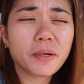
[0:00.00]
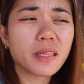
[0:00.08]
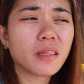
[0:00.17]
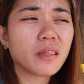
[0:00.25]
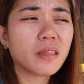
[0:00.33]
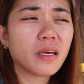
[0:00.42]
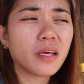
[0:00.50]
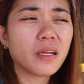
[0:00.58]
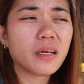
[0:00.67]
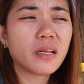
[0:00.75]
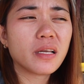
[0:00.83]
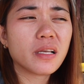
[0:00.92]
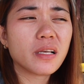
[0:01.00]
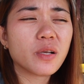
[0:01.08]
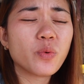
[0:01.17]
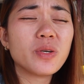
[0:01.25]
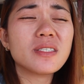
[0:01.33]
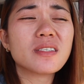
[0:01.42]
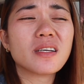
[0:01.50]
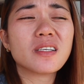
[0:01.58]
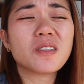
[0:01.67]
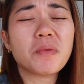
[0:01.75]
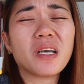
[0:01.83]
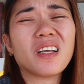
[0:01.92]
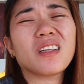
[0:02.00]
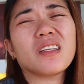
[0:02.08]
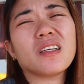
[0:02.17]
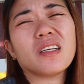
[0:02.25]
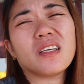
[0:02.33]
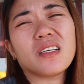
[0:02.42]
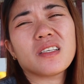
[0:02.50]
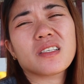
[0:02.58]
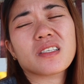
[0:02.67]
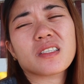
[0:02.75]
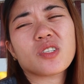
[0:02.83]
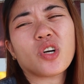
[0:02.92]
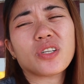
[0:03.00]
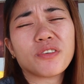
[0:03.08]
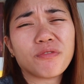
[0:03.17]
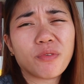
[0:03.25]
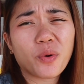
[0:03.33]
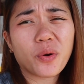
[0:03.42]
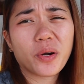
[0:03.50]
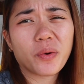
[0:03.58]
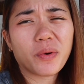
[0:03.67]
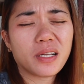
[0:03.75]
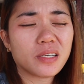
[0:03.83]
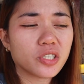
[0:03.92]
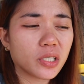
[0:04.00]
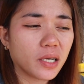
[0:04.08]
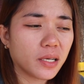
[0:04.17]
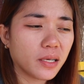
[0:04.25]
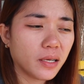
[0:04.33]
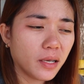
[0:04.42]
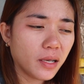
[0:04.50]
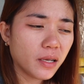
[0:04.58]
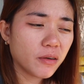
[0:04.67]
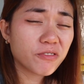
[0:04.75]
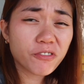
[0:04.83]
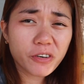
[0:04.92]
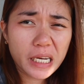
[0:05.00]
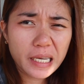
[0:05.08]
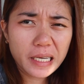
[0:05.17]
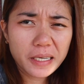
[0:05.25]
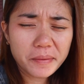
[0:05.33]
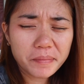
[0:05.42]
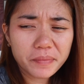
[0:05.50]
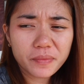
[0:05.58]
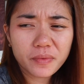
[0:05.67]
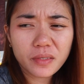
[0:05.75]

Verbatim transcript: but then the queen size bed is on the floor, wala siya frame.